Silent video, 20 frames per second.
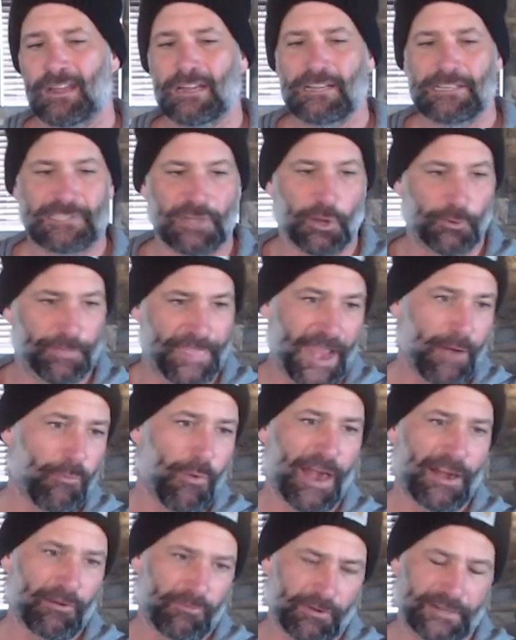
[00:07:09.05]
So they
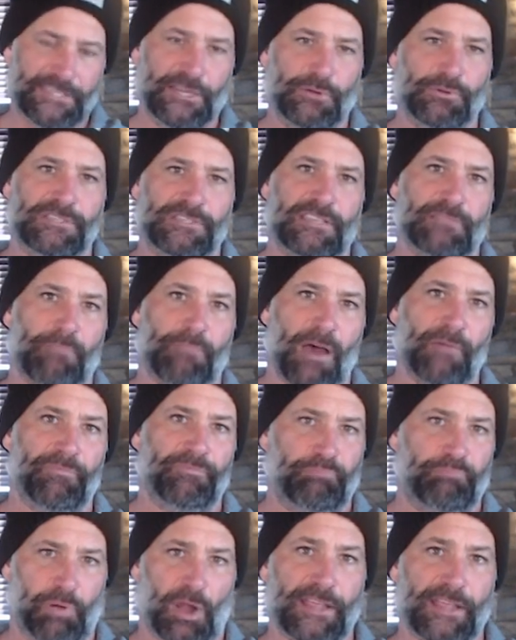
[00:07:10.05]
want to reduce
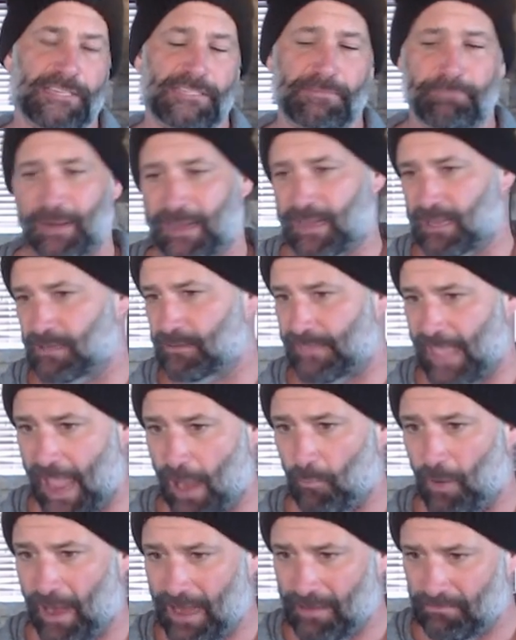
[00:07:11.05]
the price because
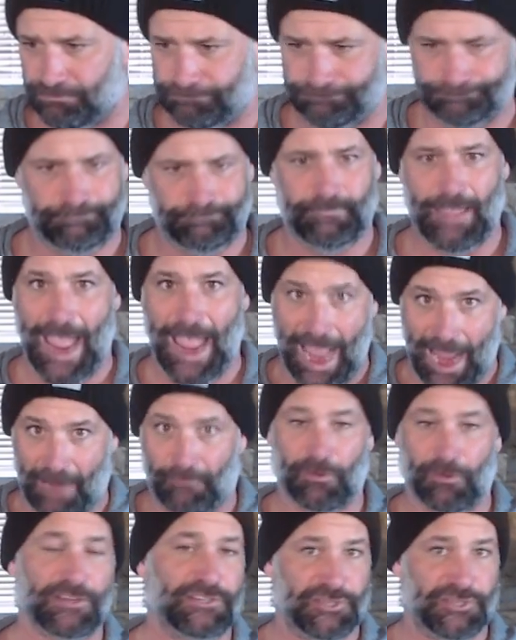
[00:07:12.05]
that way
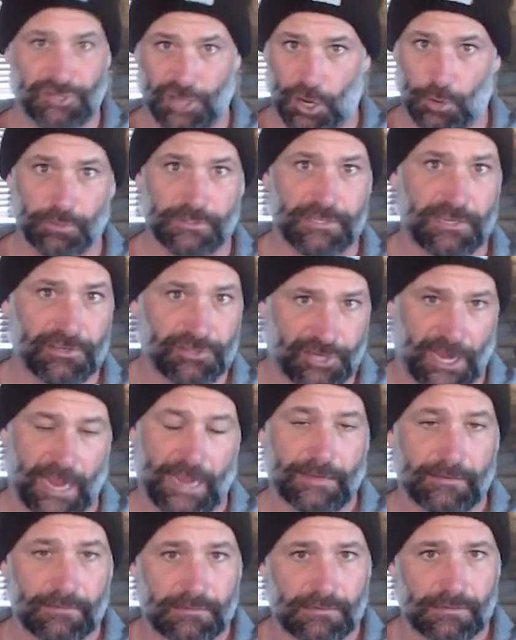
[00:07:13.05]
average Joes and
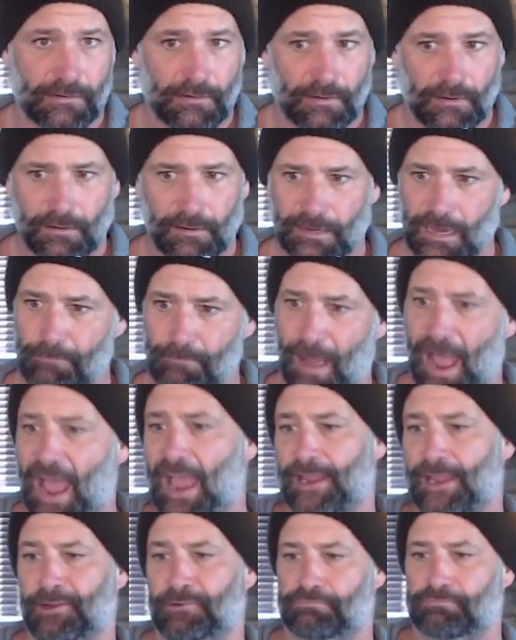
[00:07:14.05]
Janes can
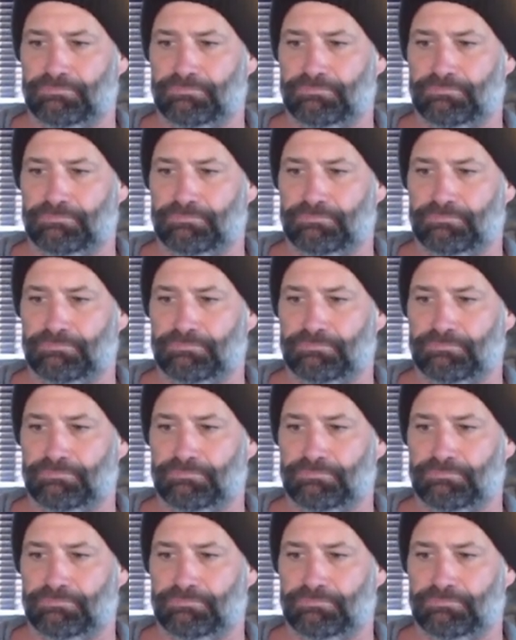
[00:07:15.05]
buy